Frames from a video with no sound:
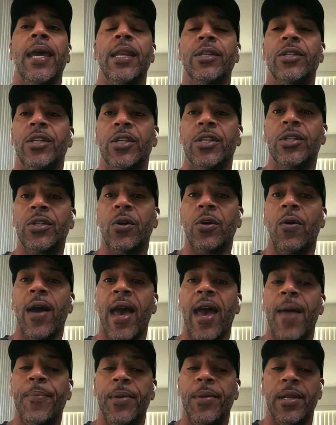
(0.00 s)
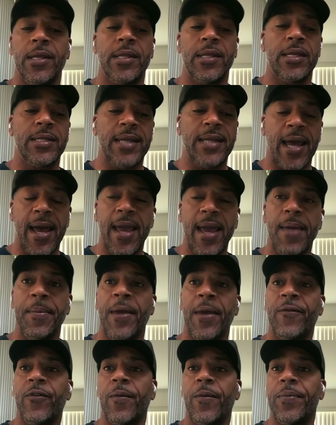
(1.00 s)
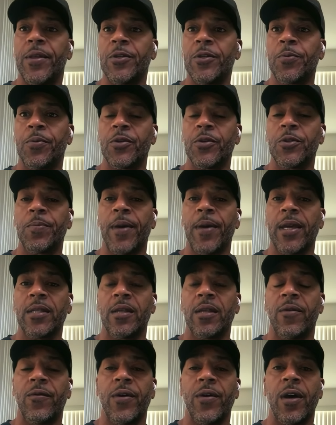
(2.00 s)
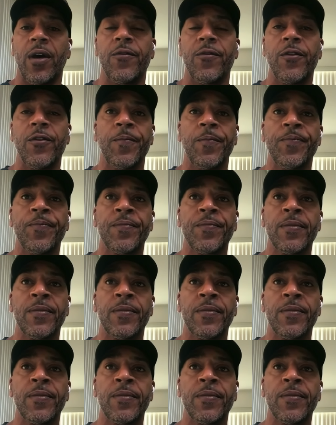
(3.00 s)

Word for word: and it just so happened that the timing from this perspective of